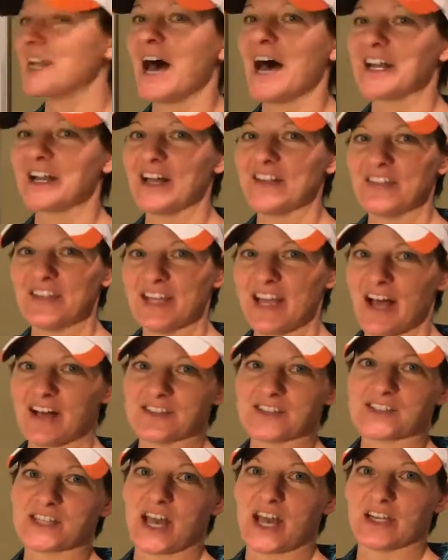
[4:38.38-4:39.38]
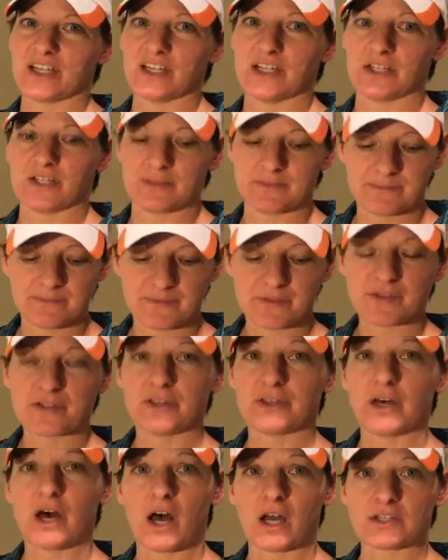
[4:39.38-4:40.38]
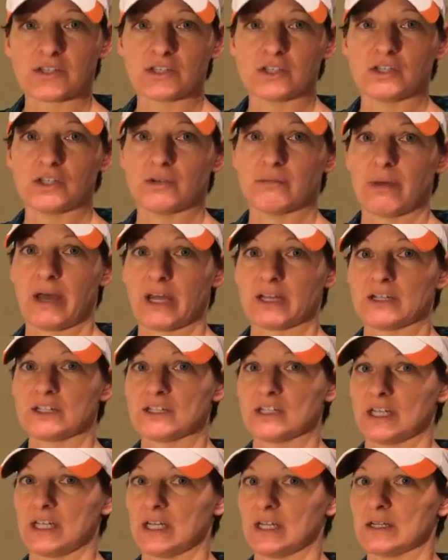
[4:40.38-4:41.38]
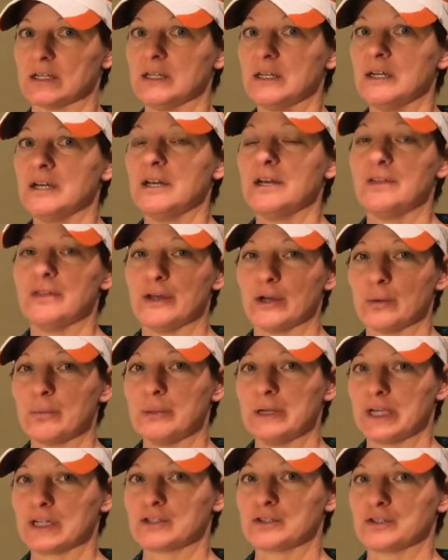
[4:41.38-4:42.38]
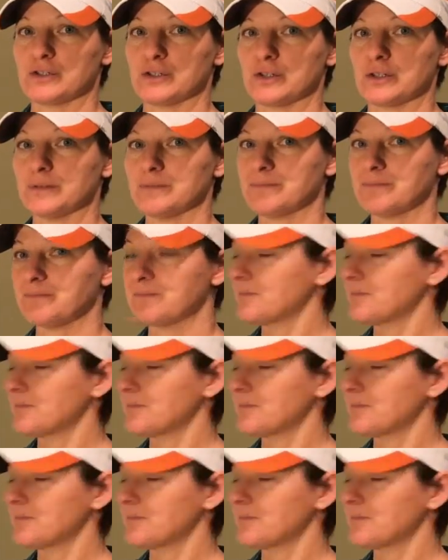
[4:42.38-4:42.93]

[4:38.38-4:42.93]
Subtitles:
not on the outside here. So the Oxygen magazine, their picture,